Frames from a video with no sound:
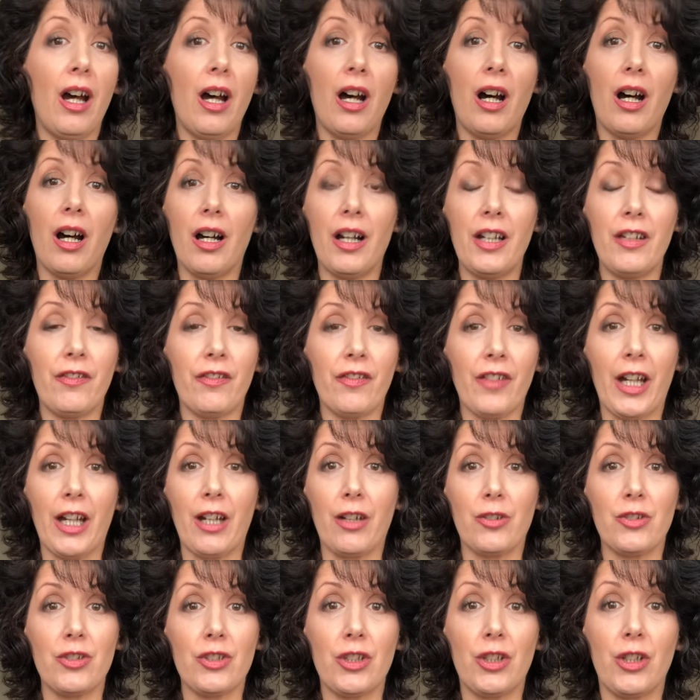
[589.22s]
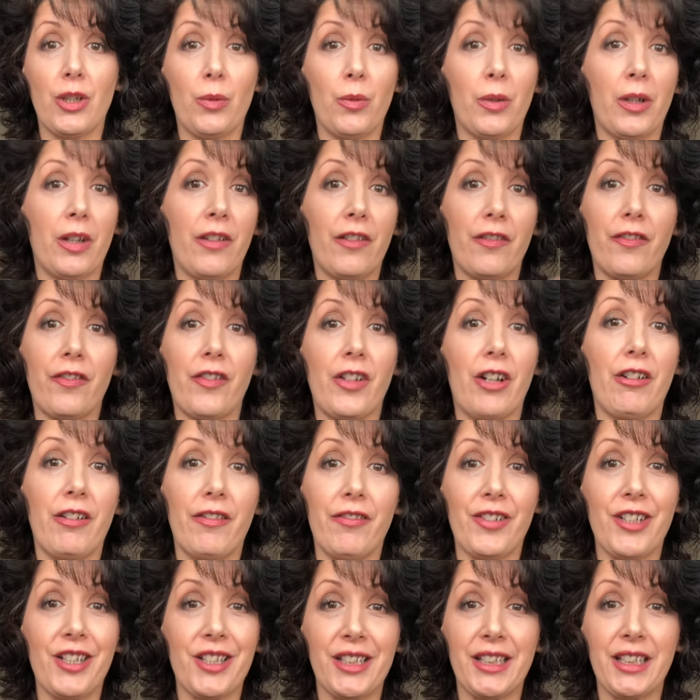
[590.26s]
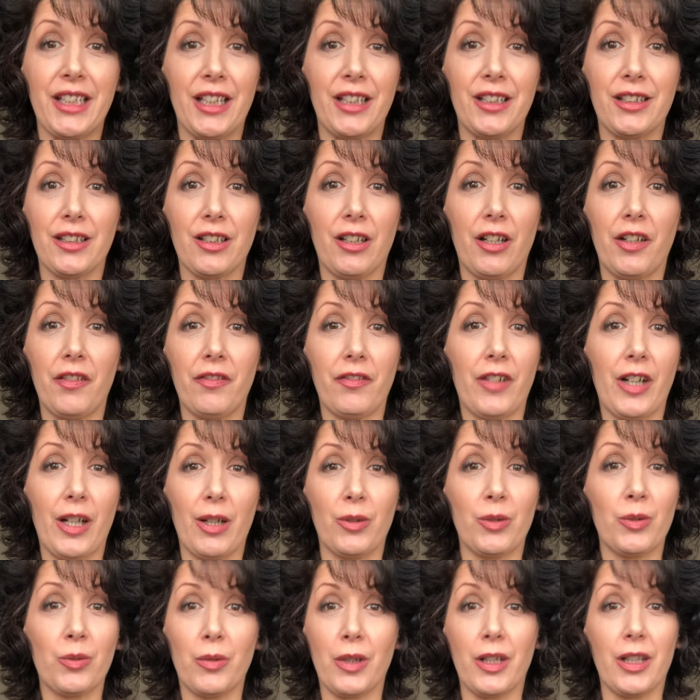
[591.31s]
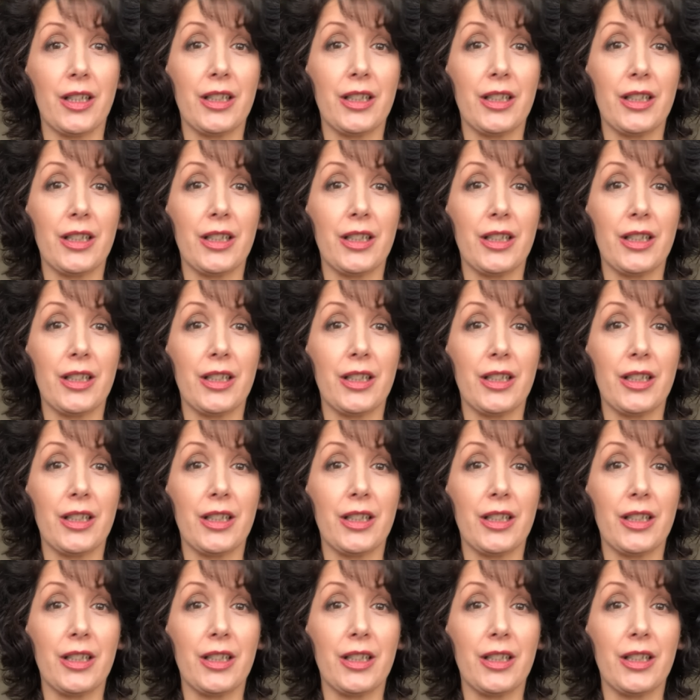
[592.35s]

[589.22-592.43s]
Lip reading: I found, you know, one of the very first things I found when I